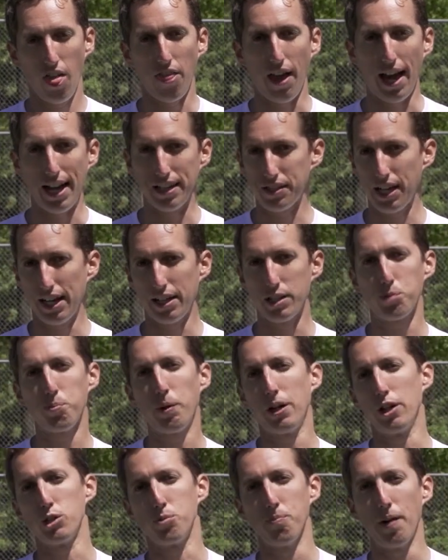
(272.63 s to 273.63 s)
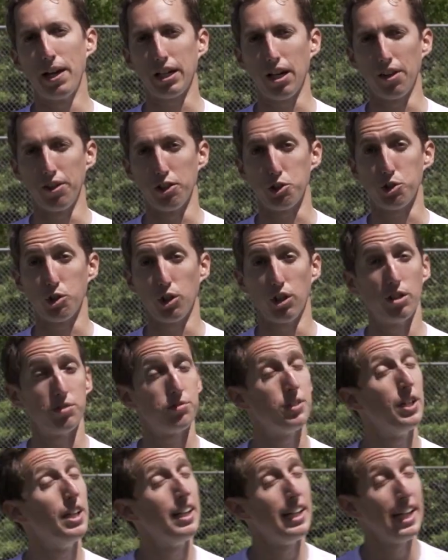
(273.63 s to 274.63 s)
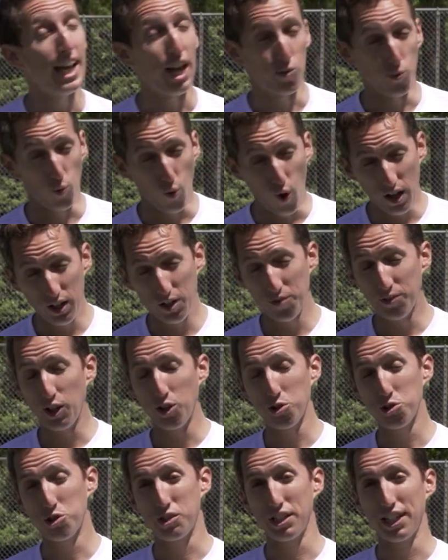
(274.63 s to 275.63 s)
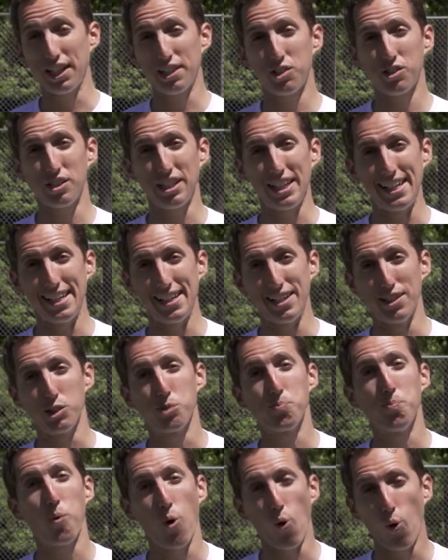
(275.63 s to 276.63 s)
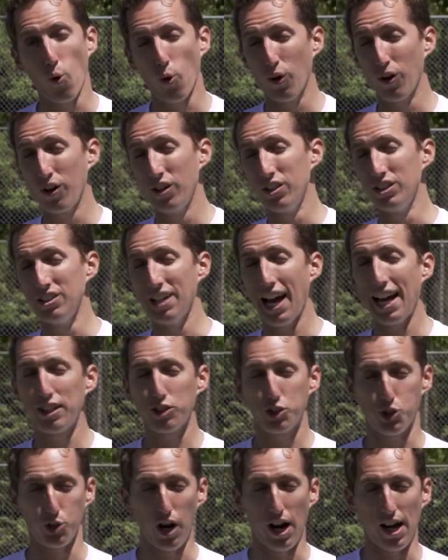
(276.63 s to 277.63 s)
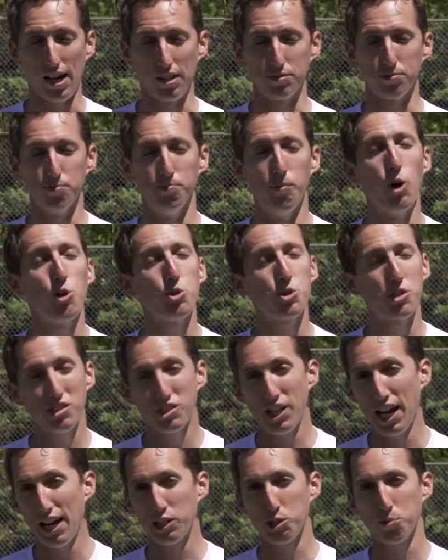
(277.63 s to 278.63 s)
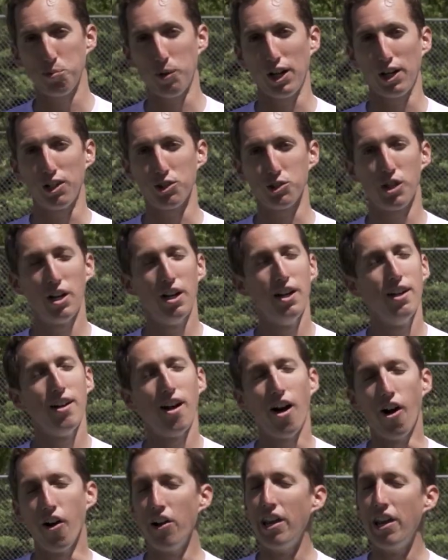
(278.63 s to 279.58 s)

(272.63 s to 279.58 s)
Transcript: that tennis players make on their serve and one of those six is poor leg drive. Most tennis players are